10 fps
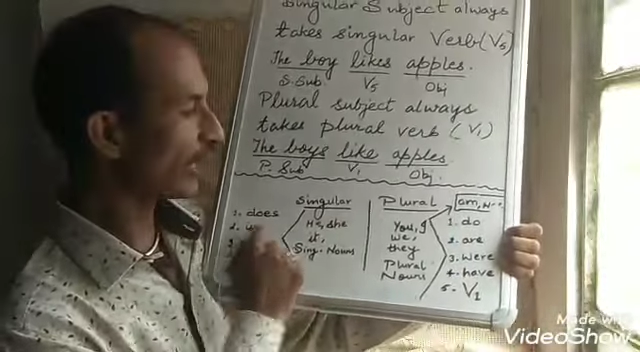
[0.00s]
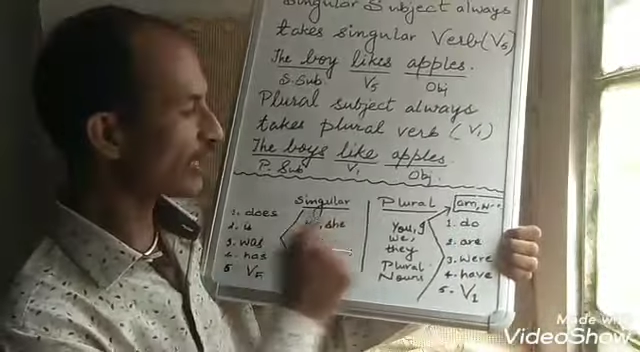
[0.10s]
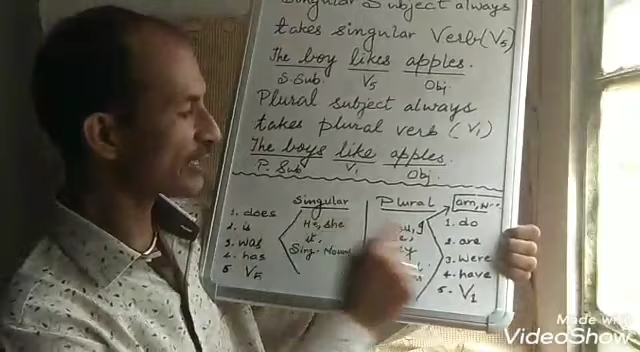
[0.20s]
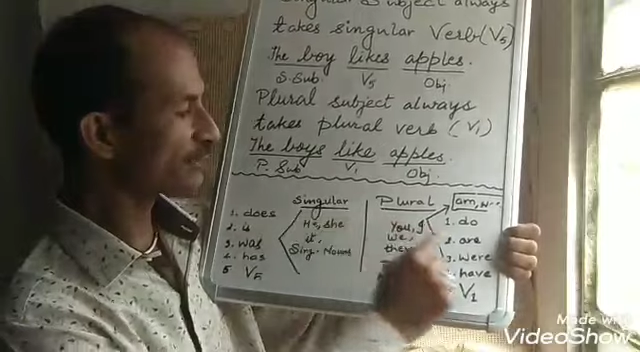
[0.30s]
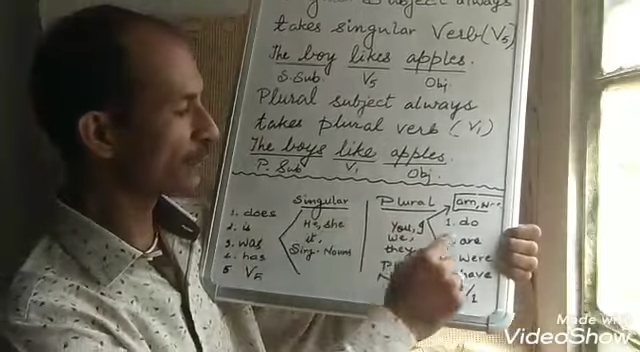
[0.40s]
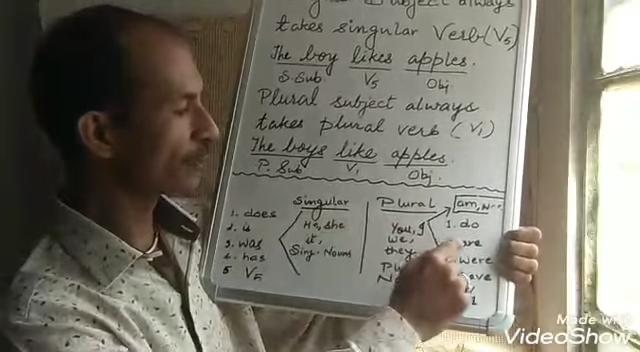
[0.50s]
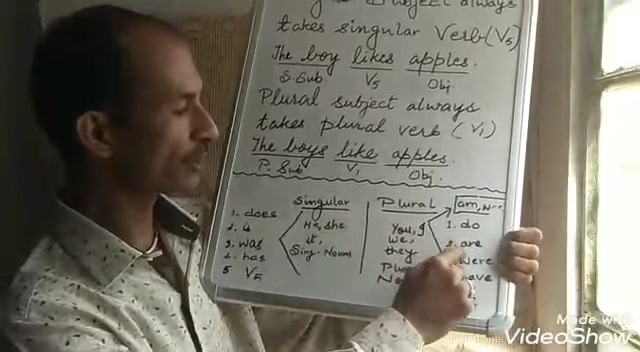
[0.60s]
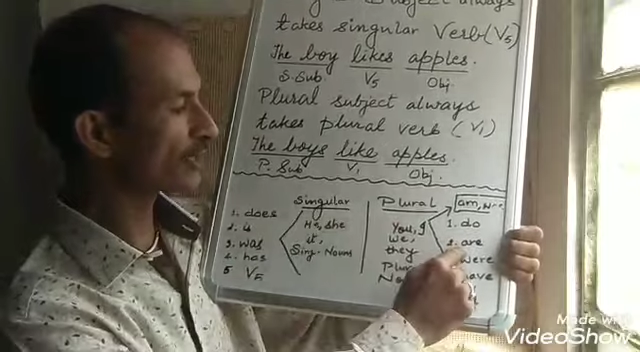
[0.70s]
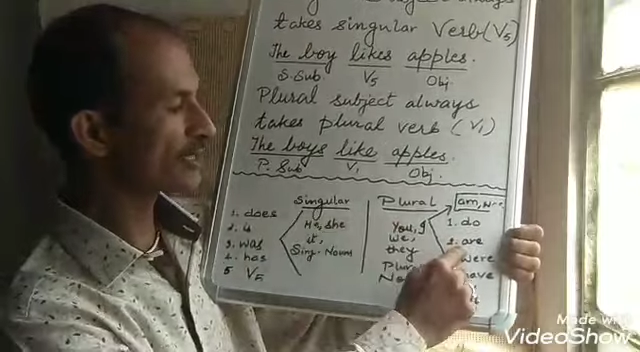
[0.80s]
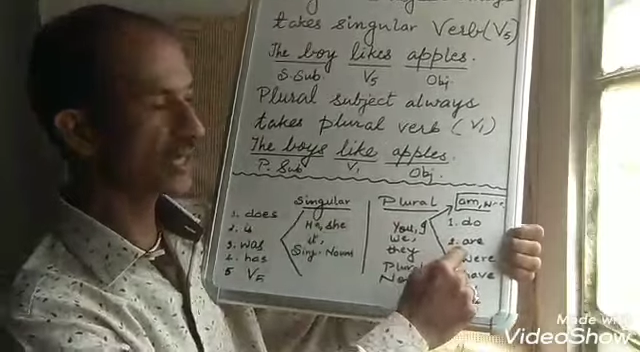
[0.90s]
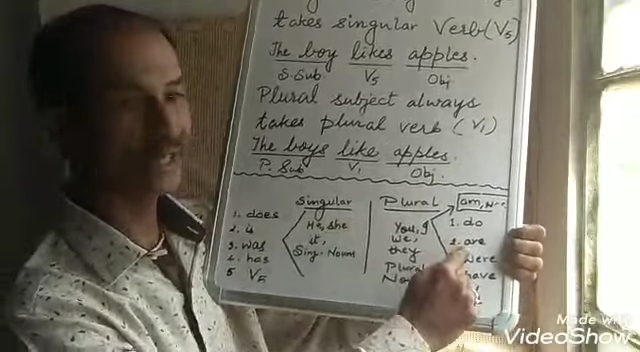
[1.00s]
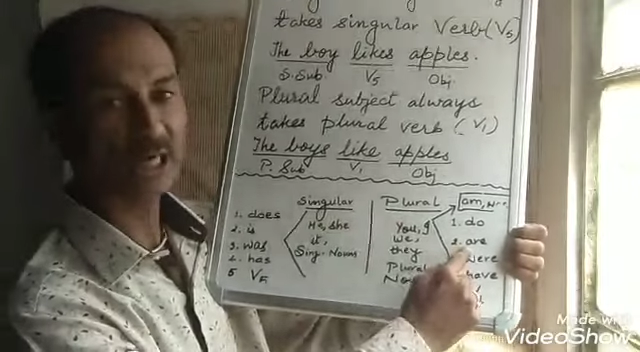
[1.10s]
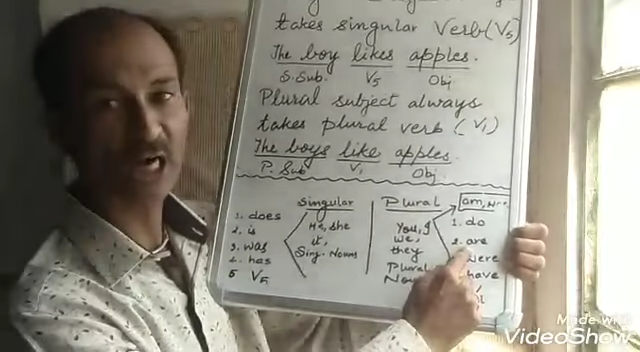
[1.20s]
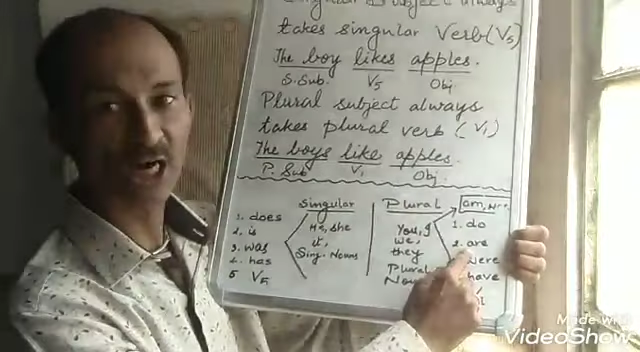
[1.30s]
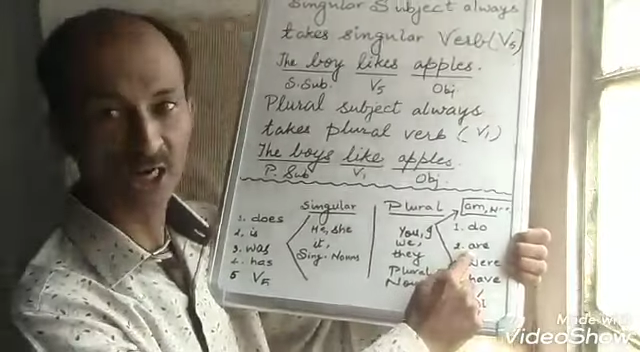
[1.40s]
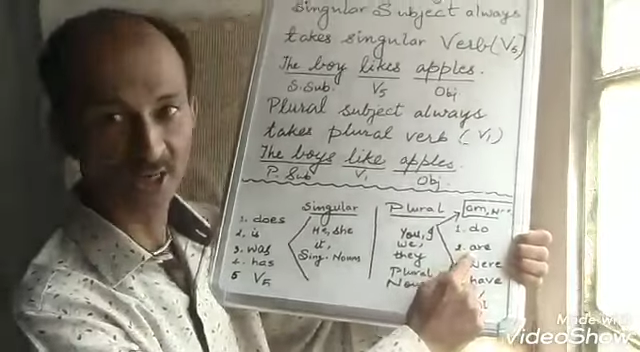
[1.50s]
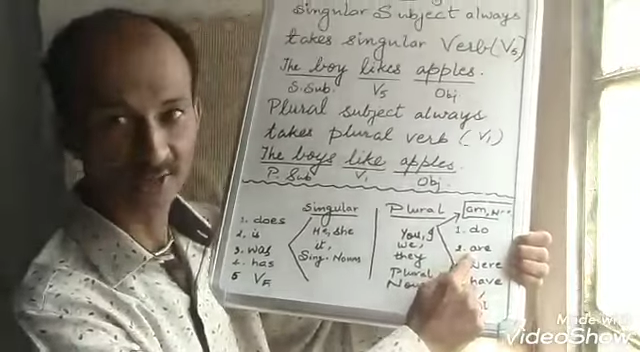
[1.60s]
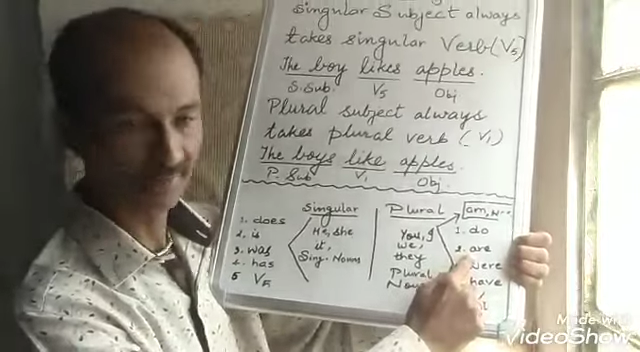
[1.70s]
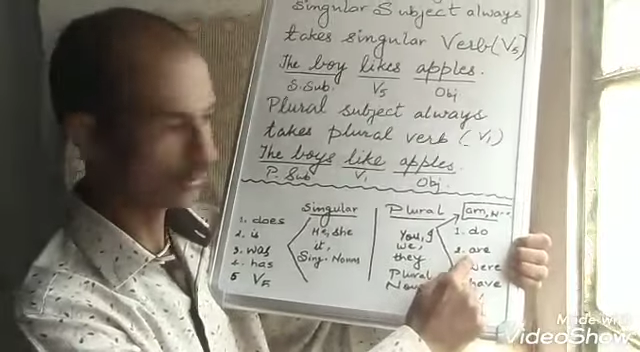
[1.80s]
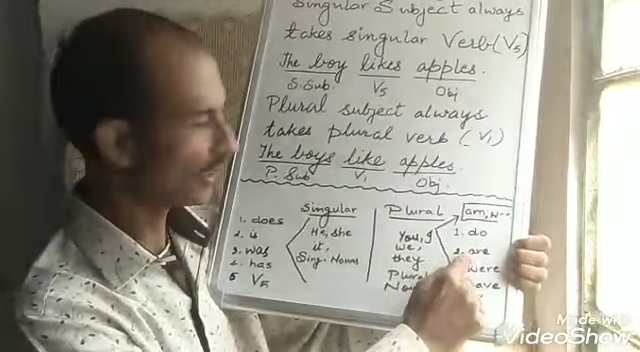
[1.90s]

is, plurals take are.